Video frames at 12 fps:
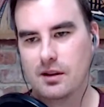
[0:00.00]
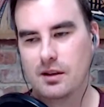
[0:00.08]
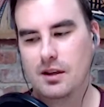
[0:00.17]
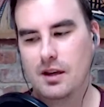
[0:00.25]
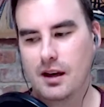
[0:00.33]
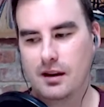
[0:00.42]

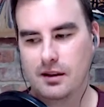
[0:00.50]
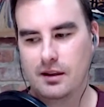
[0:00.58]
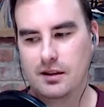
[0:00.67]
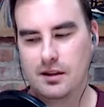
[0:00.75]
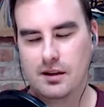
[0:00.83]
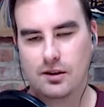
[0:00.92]
He uh,
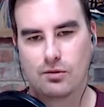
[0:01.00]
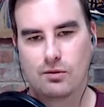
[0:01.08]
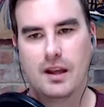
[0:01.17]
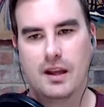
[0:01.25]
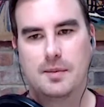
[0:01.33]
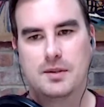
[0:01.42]
he did a
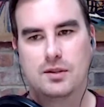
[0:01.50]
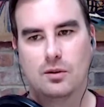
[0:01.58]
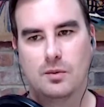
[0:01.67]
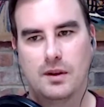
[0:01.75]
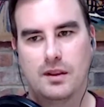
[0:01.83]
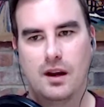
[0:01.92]
great
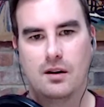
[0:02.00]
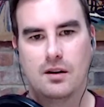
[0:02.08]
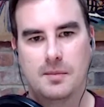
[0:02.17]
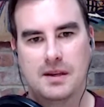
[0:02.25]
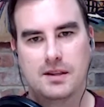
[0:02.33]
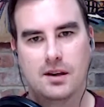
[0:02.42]
episode with Aaron
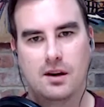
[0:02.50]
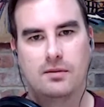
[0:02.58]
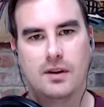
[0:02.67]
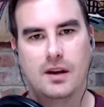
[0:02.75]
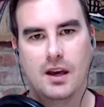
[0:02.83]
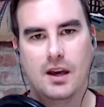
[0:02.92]
and myself,